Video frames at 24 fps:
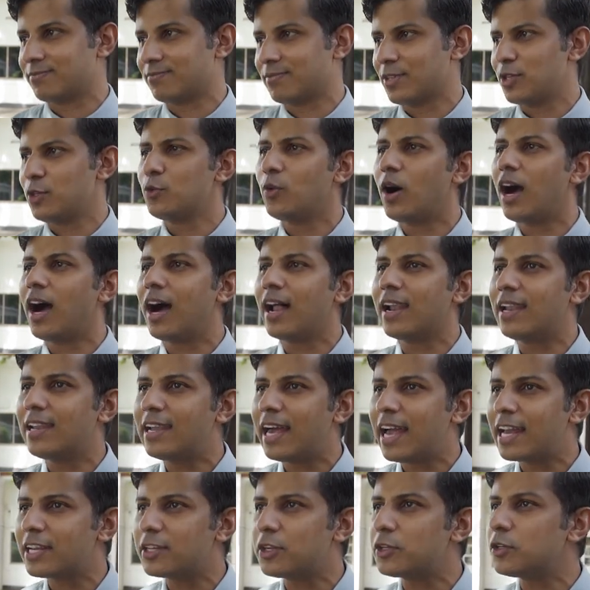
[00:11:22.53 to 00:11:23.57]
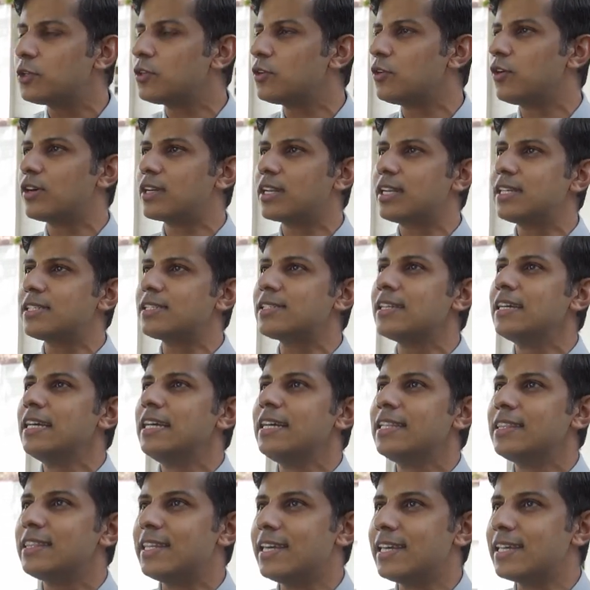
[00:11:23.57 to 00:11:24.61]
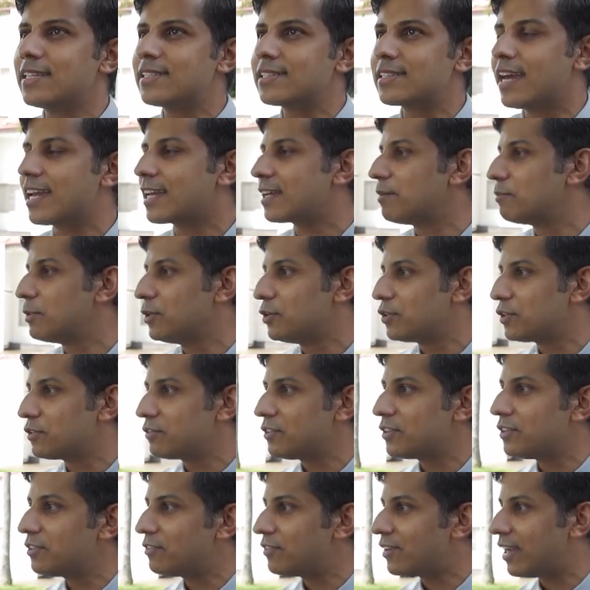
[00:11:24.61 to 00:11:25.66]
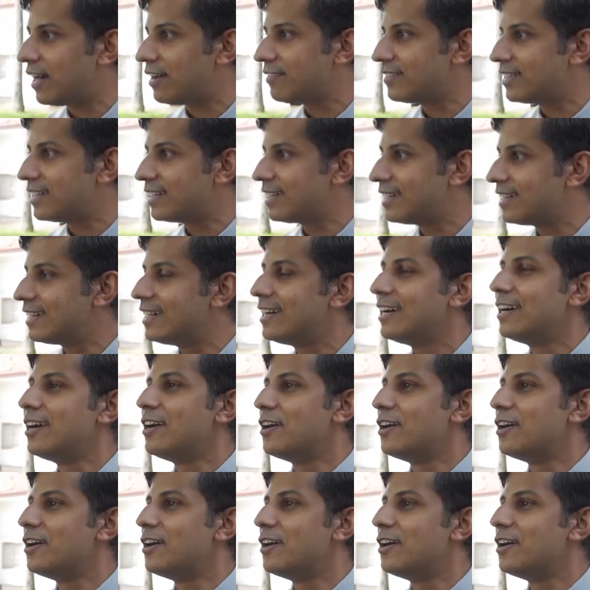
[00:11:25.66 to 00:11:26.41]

Okay. You are unlikely to notice things like a beautiful flower